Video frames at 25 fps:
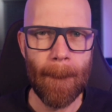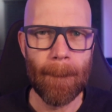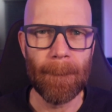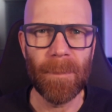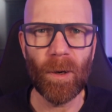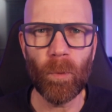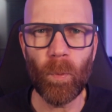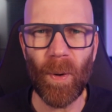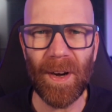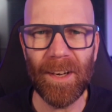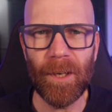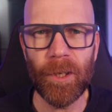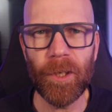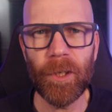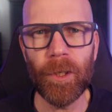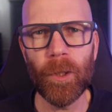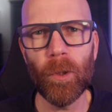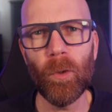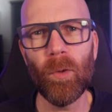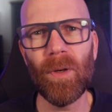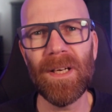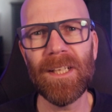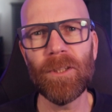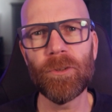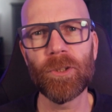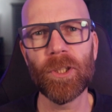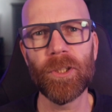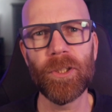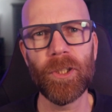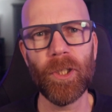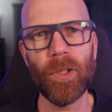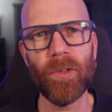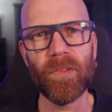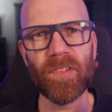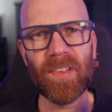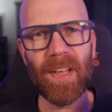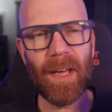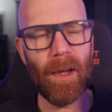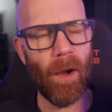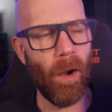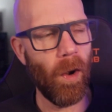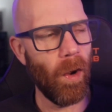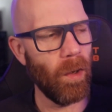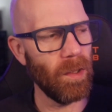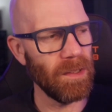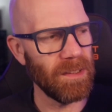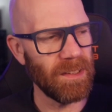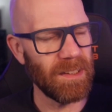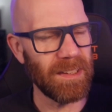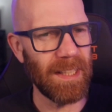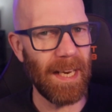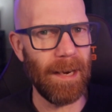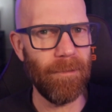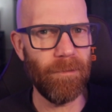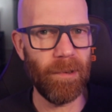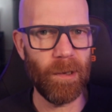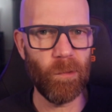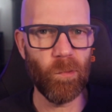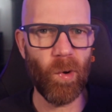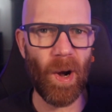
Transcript: But when Huel introduced their hot and savoury